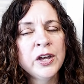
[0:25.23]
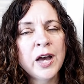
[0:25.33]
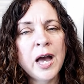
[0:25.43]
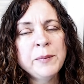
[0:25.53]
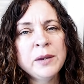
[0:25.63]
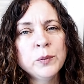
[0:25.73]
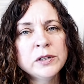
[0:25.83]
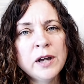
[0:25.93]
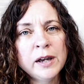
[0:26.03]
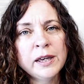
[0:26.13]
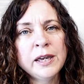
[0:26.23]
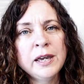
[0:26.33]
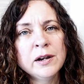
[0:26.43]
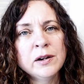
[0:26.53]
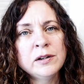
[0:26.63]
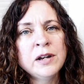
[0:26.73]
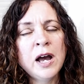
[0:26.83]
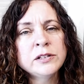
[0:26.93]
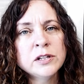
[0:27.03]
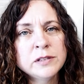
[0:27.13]
I mean, we're talking here
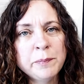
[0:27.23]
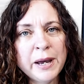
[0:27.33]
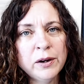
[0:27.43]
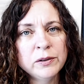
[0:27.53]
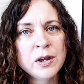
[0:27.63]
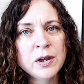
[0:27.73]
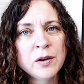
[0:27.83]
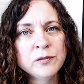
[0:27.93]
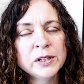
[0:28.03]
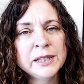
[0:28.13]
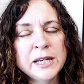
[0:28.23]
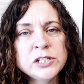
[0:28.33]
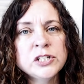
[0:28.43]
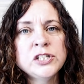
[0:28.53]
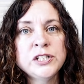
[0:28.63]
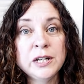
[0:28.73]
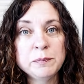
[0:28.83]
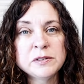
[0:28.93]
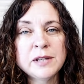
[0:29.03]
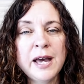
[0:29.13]
not just about
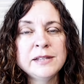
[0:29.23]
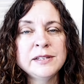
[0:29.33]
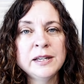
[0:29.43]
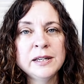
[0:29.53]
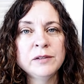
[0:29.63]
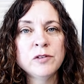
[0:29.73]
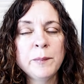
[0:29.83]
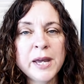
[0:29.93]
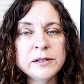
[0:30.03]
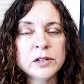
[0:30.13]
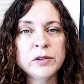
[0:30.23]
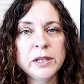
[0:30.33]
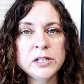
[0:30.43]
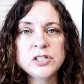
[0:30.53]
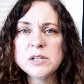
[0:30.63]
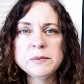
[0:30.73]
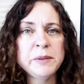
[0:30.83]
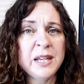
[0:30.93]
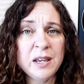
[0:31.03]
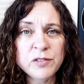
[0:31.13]
relationships as in romantic relationships,
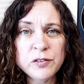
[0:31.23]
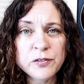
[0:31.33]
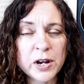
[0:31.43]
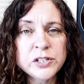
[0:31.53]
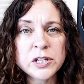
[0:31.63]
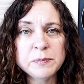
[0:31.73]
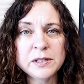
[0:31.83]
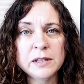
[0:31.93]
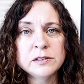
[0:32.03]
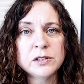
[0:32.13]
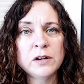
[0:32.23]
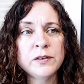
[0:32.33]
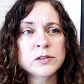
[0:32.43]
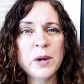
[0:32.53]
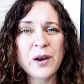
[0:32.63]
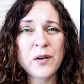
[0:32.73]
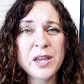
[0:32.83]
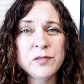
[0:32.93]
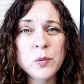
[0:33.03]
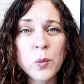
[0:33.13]
but even friendships can start this way, or
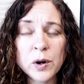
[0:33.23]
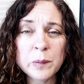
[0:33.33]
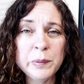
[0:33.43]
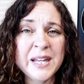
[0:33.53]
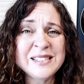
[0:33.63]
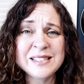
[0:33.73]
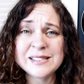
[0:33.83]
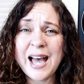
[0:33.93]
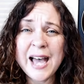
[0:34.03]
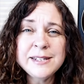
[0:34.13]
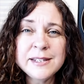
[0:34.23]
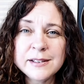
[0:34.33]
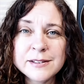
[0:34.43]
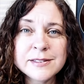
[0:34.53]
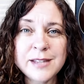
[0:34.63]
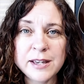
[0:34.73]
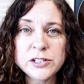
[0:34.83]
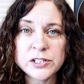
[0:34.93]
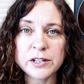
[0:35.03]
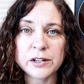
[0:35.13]
even workplaces.
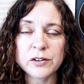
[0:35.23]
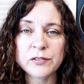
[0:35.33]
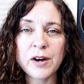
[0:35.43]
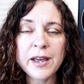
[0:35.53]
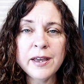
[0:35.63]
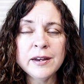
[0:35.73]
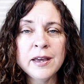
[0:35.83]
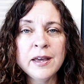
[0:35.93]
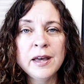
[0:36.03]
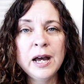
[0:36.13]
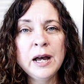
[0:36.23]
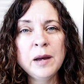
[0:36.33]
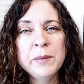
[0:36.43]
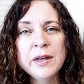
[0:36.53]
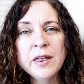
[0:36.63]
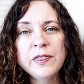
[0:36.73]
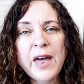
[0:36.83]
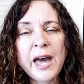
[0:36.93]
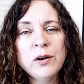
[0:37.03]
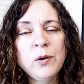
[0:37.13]
Idealization, right? Um,
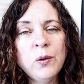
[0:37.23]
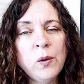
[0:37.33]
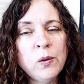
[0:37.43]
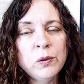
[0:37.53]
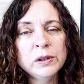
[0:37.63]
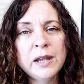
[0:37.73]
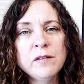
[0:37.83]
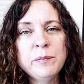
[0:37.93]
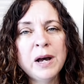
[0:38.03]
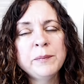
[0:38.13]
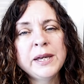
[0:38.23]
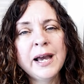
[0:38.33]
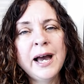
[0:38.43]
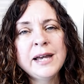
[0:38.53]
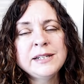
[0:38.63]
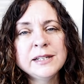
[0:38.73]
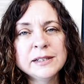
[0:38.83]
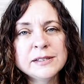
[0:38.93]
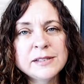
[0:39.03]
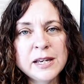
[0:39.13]
that whole love bombing
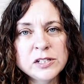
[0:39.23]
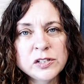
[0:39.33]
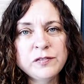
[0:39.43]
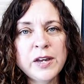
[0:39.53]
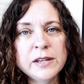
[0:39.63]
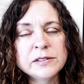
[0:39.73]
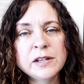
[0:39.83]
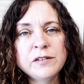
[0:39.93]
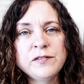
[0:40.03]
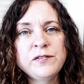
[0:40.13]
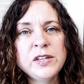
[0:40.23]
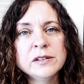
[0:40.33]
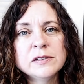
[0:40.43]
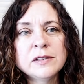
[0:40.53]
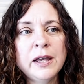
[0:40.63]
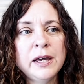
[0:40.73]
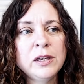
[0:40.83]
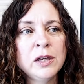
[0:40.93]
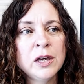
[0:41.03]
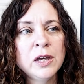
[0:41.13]
idealization phase that feels like
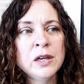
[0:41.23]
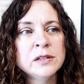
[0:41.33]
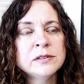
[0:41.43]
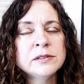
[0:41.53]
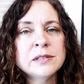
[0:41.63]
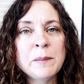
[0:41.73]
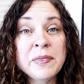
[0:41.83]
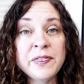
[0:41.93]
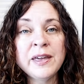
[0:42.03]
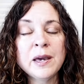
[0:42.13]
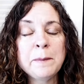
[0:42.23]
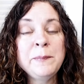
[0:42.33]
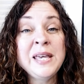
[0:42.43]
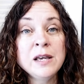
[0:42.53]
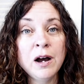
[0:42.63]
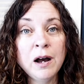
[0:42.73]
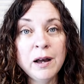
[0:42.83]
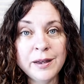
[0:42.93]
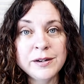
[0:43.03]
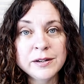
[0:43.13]
something
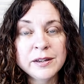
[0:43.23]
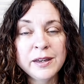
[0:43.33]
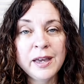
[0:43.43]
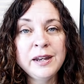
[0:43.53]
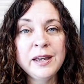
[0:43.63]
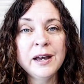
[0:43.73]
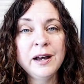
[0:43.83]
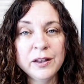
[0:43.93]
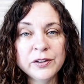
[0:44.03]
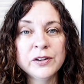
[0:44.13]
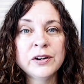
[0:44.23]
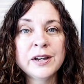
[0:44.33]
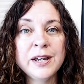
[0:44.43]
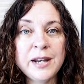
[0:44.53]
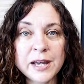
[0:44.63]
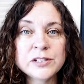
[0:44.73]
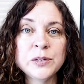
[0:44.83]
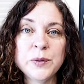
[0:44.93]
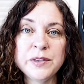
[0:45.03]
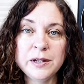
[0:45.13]
beyond any other
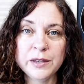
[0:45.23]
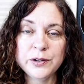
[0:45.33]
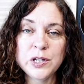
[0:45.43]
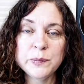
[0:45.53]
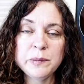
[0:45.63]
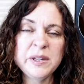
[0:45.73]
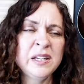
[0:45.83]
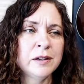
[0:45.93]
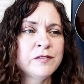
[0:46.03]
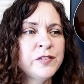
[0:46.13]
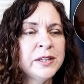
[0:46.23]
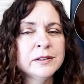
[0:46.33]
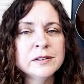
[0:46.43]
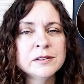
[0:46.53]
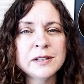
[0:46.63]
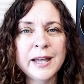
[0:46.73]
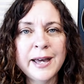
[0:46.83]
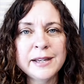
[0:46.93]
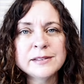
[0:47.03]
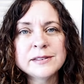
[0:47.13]
connection with another human being. It feels
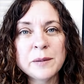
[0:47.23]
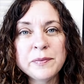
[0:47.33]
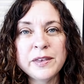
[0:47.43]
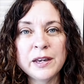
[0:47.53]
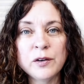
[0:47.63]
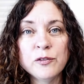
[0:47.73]
like something